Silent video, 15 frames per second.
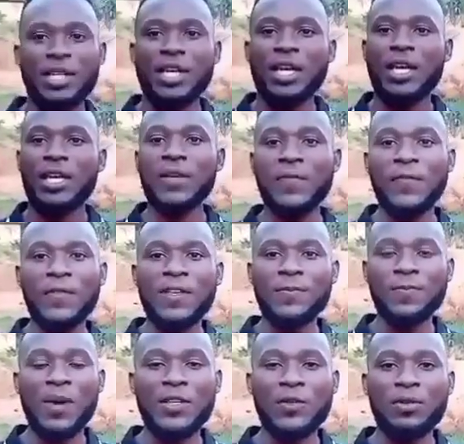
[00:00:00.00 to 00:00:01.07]
if this
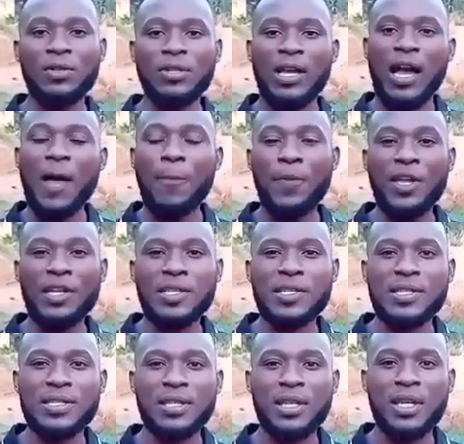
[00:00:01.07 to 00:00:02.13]
person happens
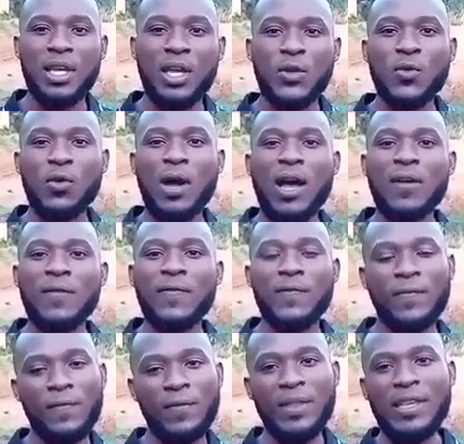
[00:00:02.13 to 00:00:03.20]
to have
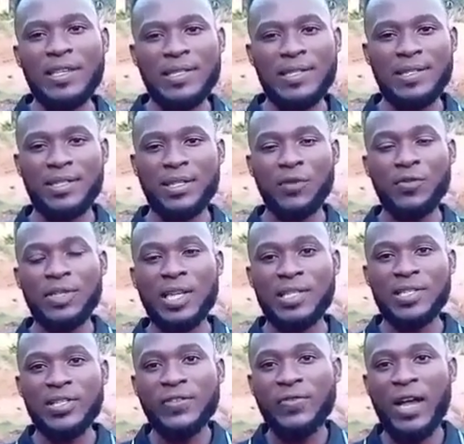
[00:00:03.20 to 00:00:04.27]
these
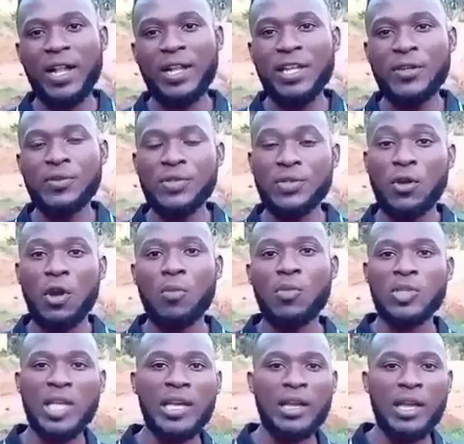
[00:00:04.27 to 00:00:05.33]
recessive alleles
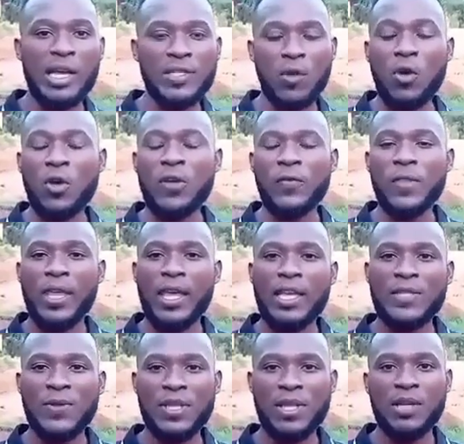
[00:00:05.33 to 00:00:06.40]
homozygous, or if they
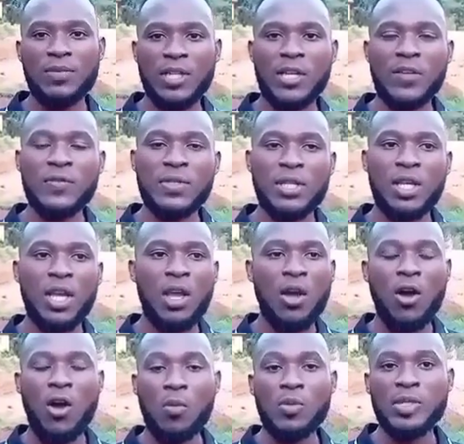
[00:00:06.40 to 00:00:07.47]
express themselves
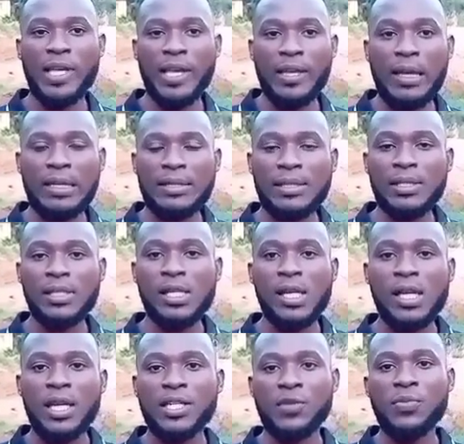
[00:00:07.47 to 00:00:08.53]
homozygously,
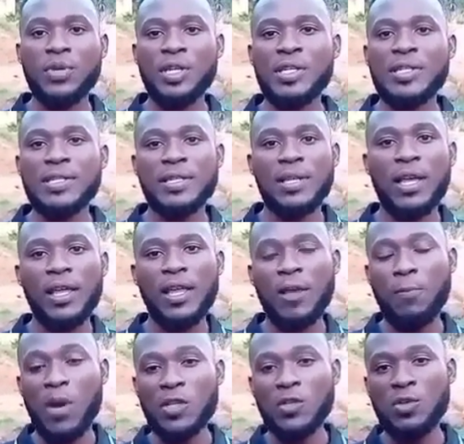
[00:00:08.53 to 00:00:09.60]
it means a
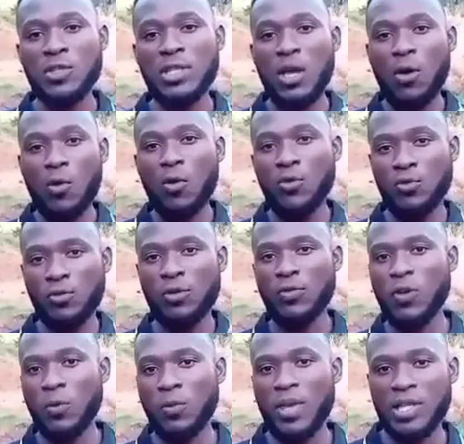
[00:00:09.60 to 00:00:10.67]
person is now going to develop
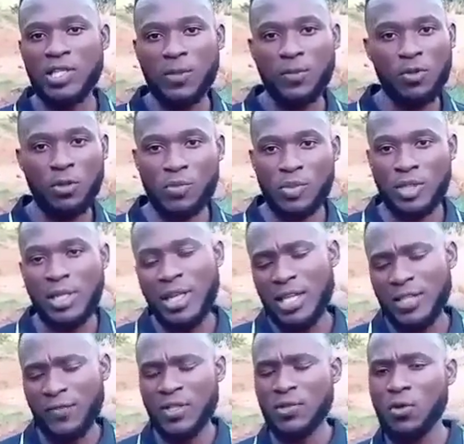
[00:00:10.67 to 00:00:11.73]
the symptoms. Let us
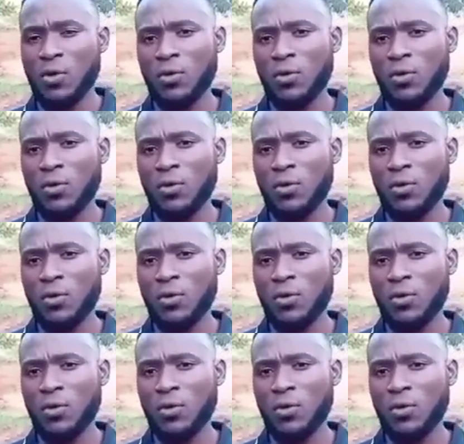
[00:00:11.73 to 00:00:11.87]
first go into